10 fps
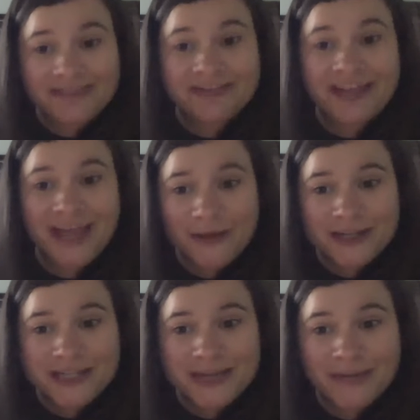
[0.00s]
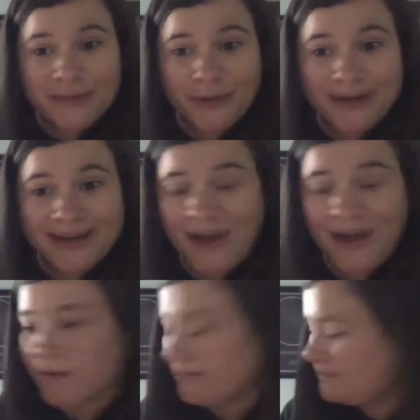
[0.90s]
language that we pointed
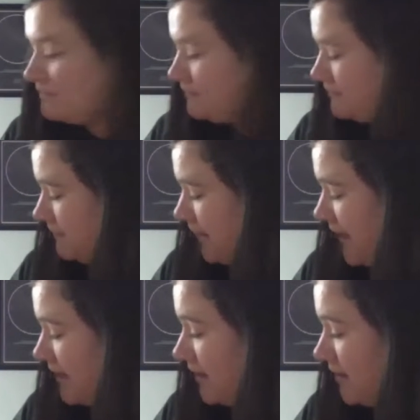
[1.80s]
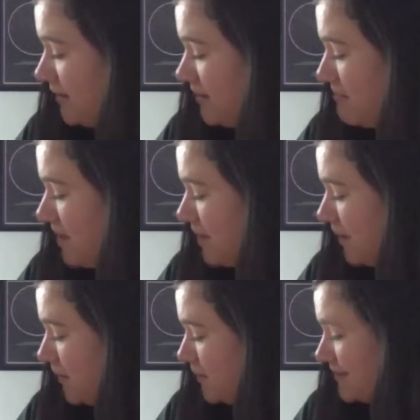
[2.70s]
out. And here, the
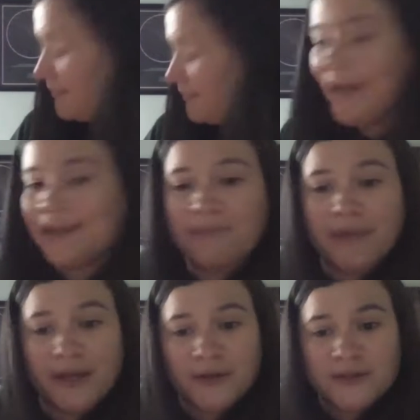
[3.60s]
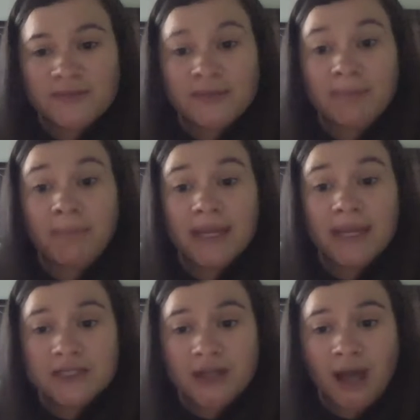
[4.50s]
minnows, they're buying the minnows from the
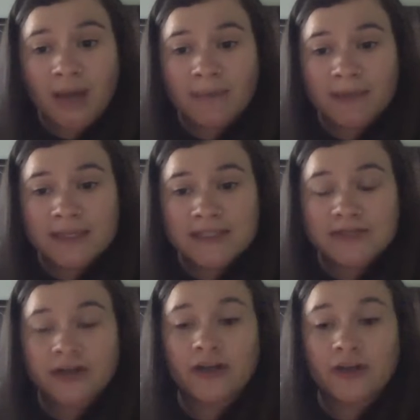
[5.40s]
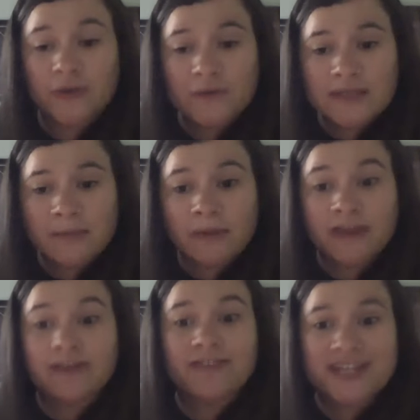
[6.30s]
bait shop because they're going to use them when
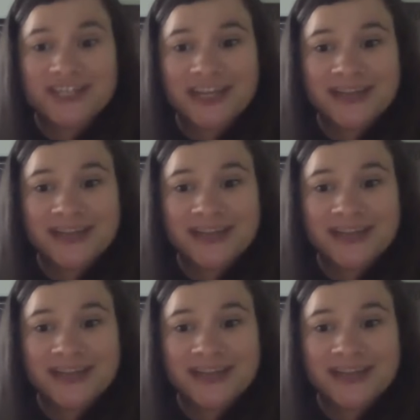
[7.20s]
they're fishing.